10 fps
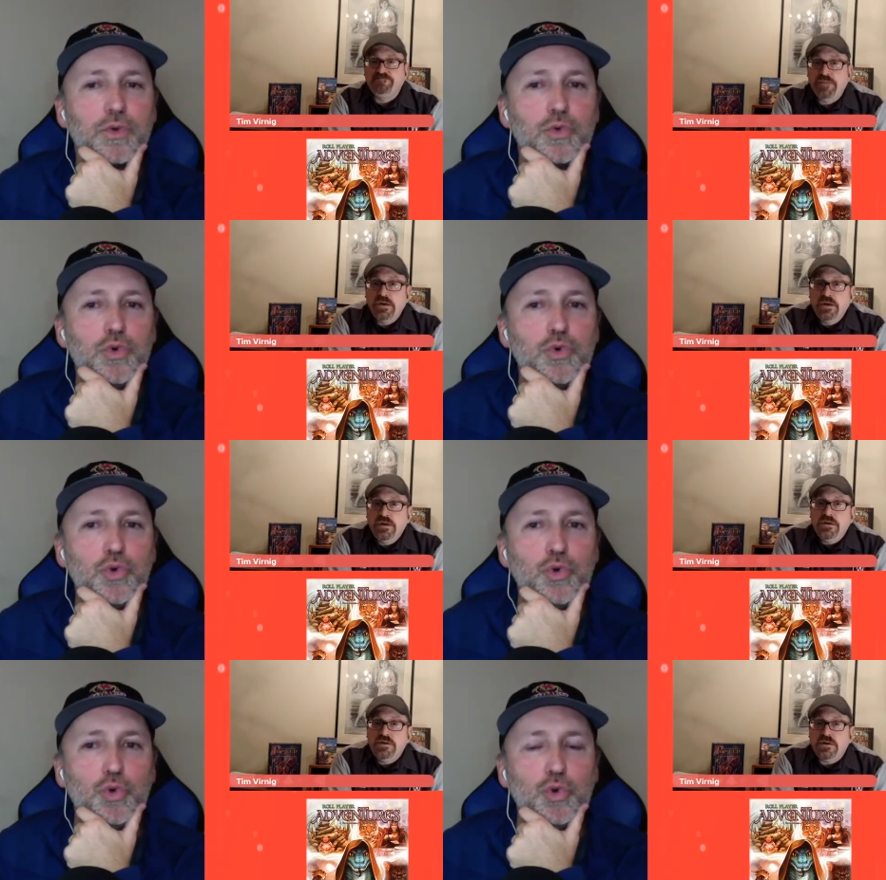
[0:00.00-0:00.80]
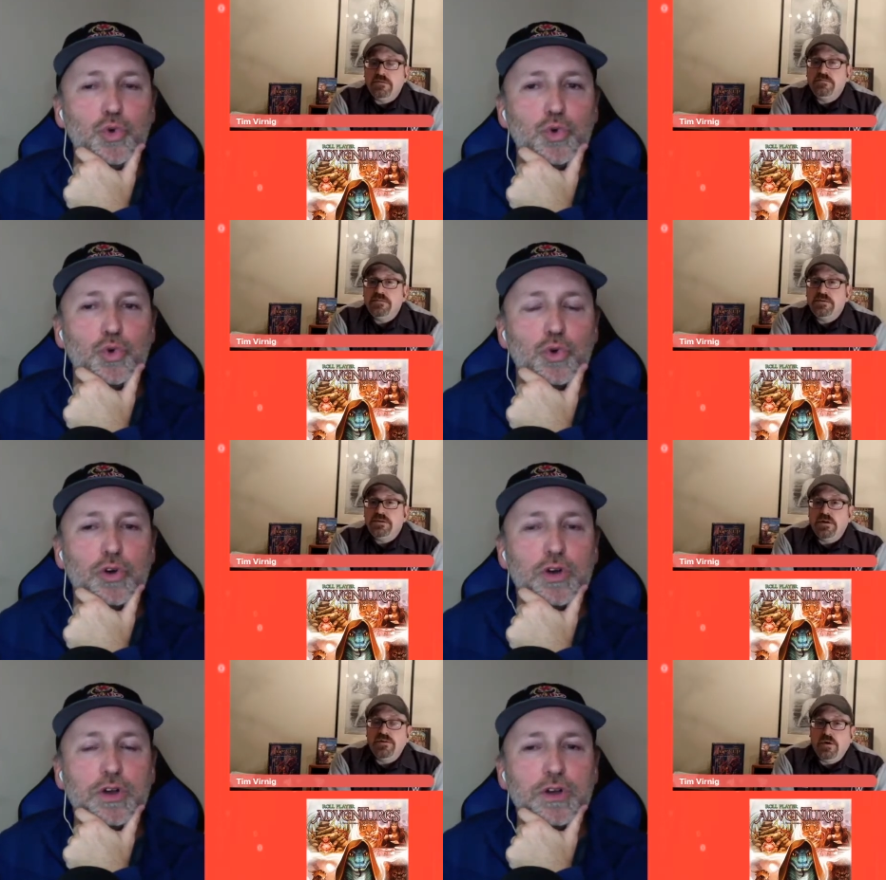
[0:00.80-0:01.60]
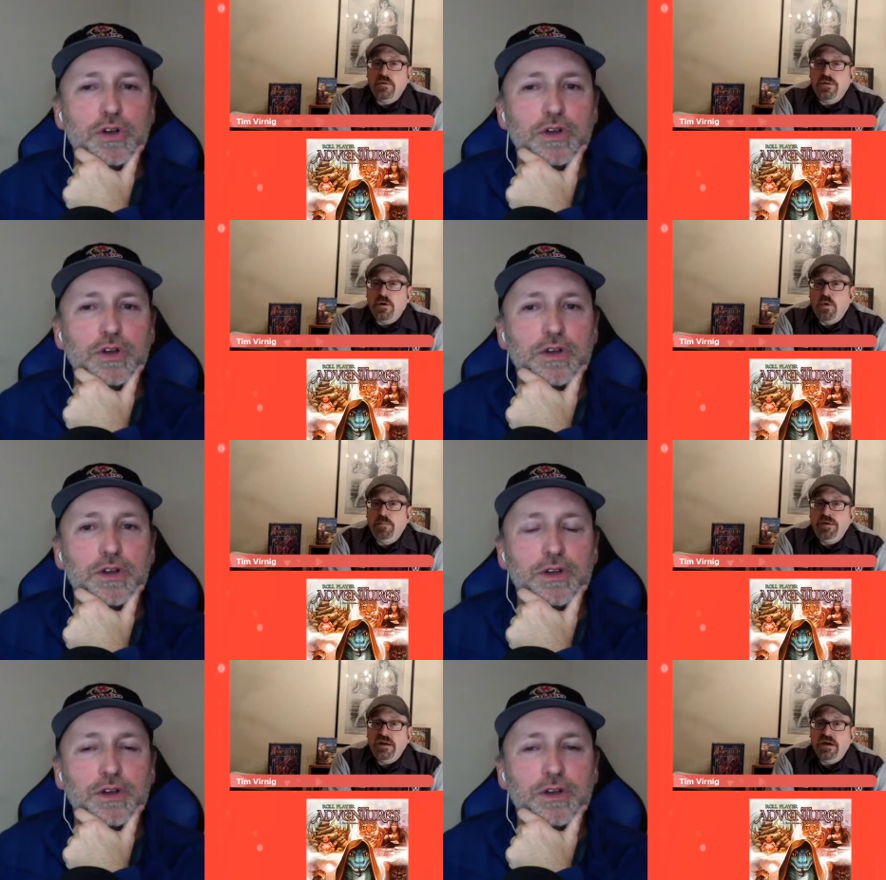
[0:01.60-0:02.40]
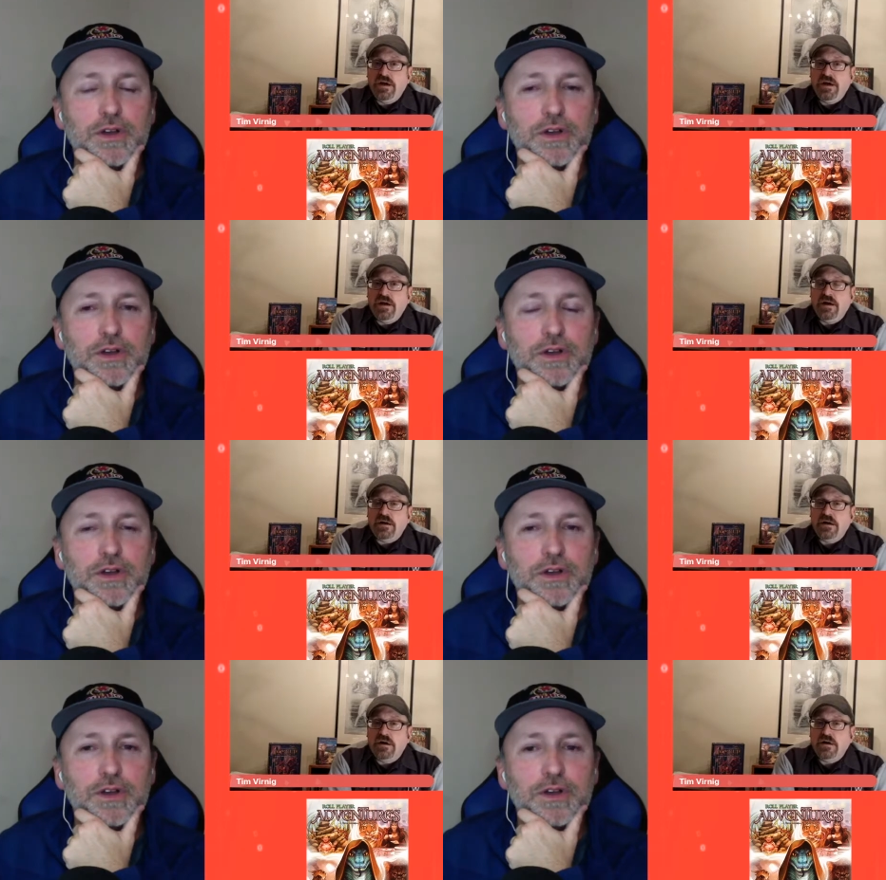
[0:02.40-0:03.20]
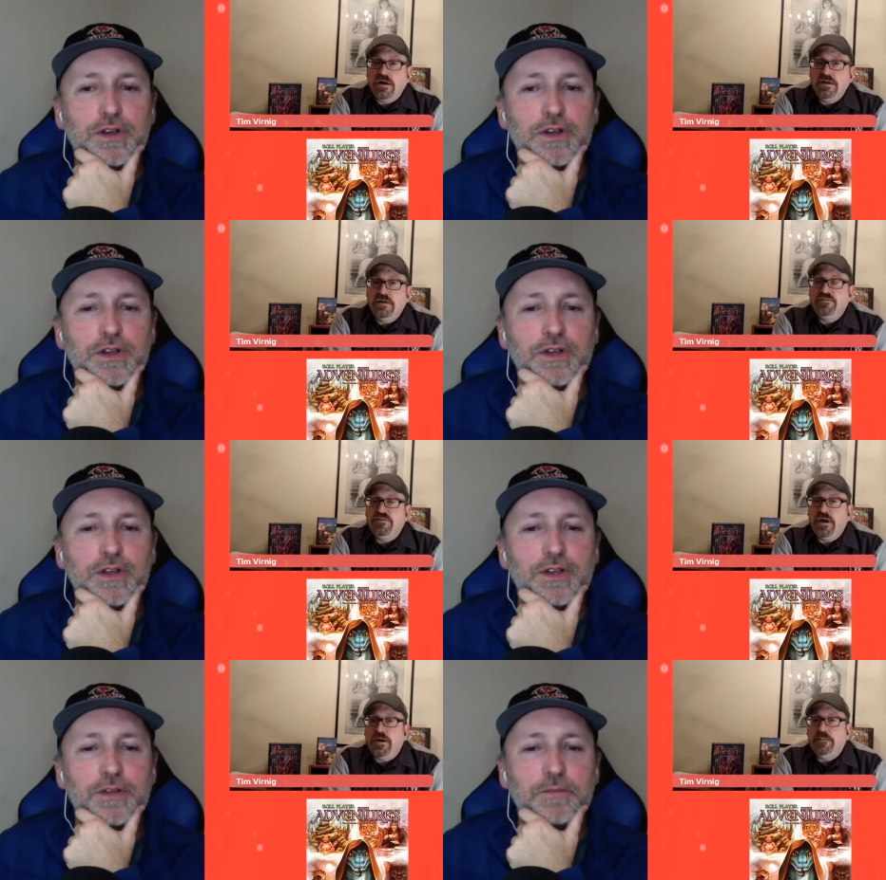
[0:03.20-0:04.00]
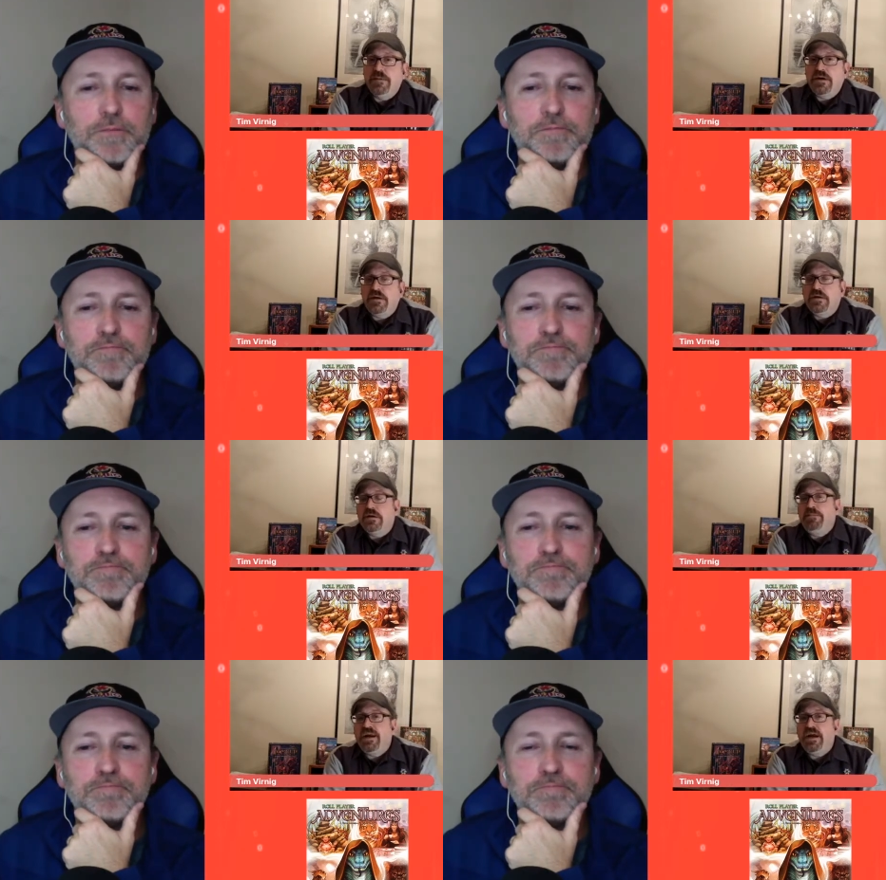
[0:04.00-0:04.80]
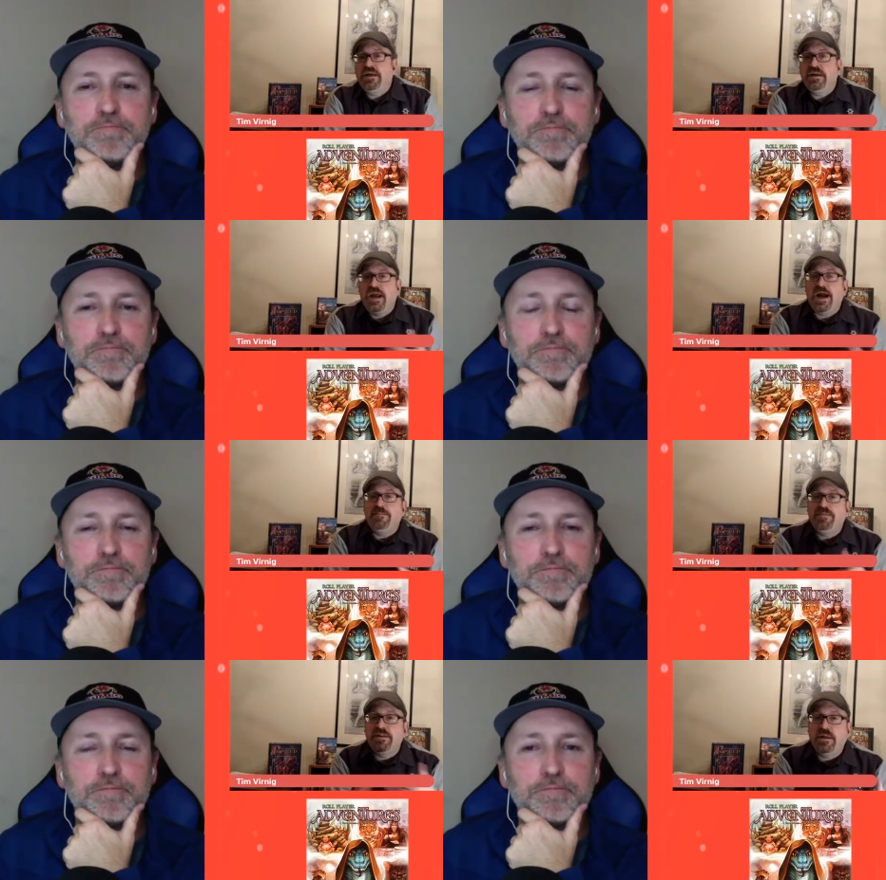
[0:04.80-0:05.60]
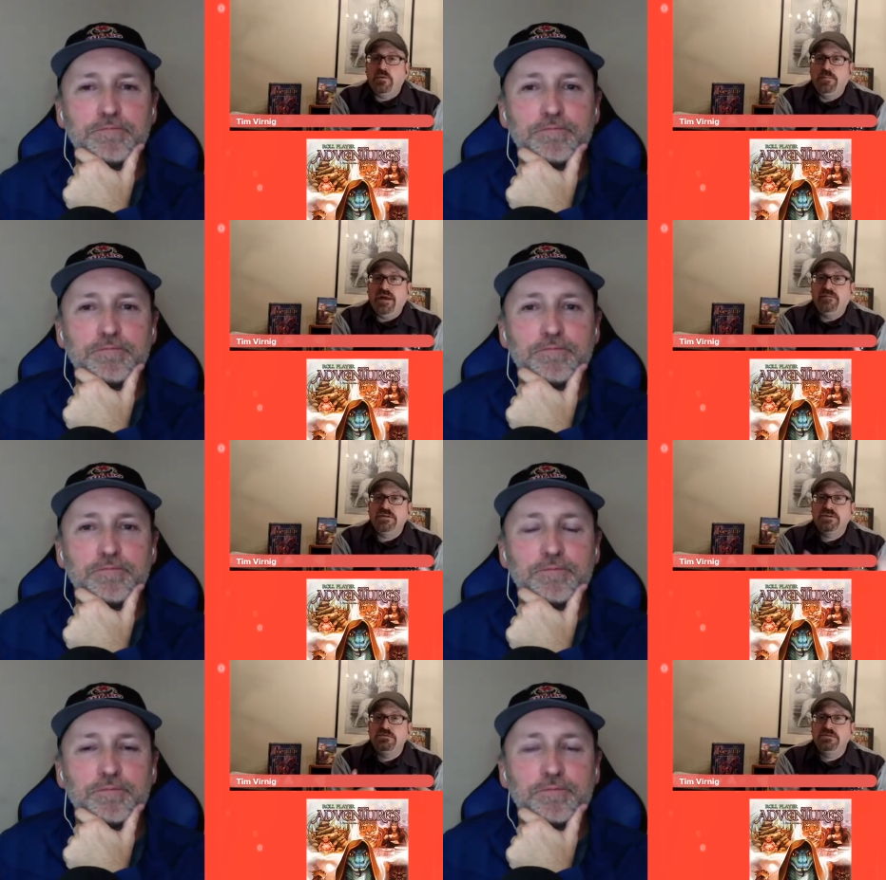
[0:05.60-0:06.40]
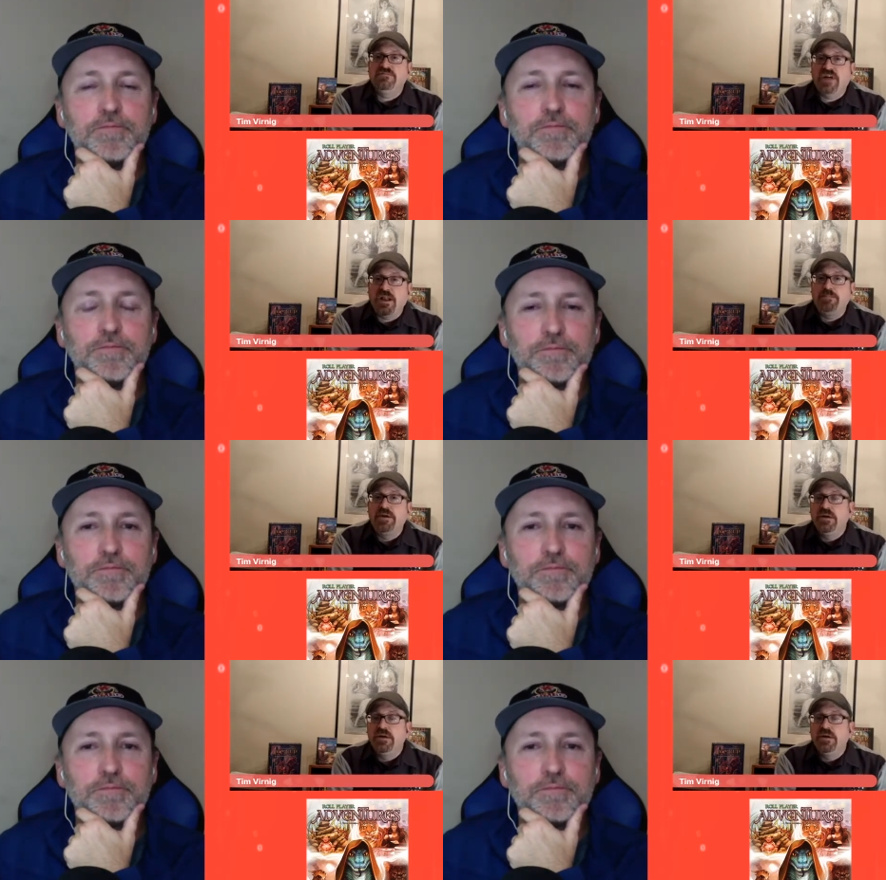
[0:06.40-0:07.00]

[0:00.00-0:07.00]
Speaker 1: Ooh. So, so there, there will be a, a, a kind of um, companion app that they will be able to develop